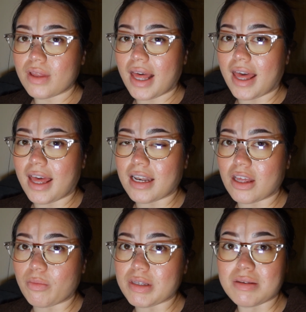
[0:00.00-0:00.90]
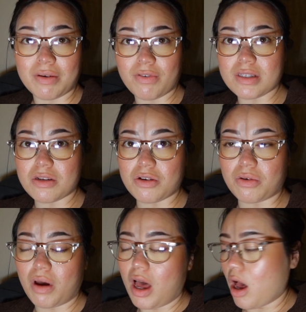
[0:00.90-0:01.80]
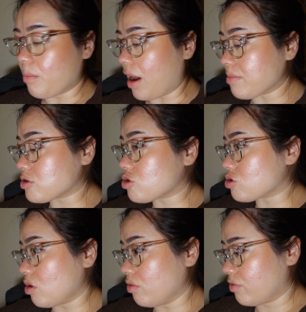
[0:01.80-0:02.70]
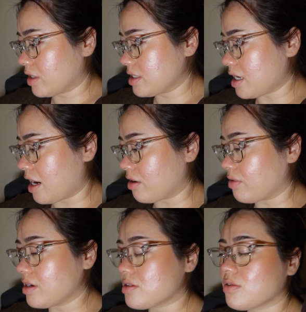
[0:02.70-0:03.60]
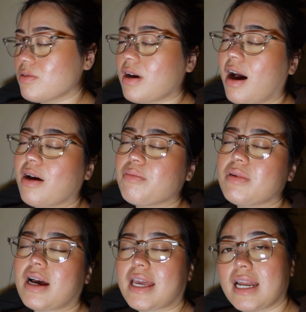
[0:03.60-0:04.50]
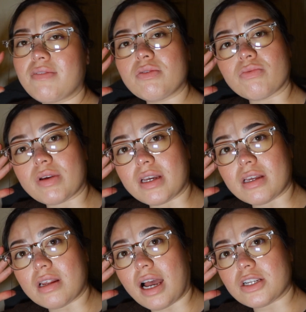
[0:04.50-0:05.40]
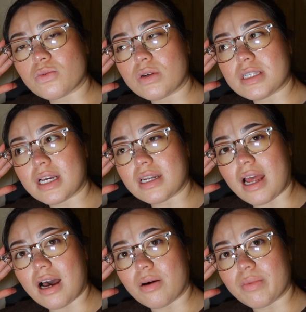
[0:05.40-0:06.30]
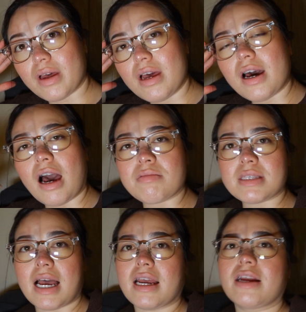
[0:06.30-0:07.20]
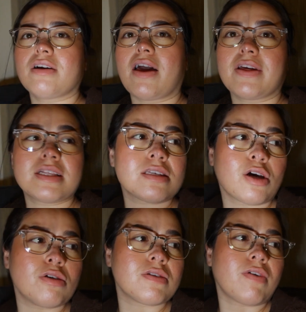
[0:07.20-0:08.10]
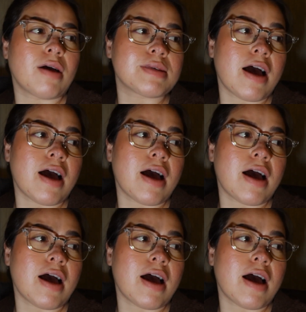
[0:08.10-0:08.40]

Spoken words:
And it'll be something for us to do, but I'm so freaking tired already, dude. I can't even read. I just want to take a nap. I'm sat here. I think it's the cozy vibes.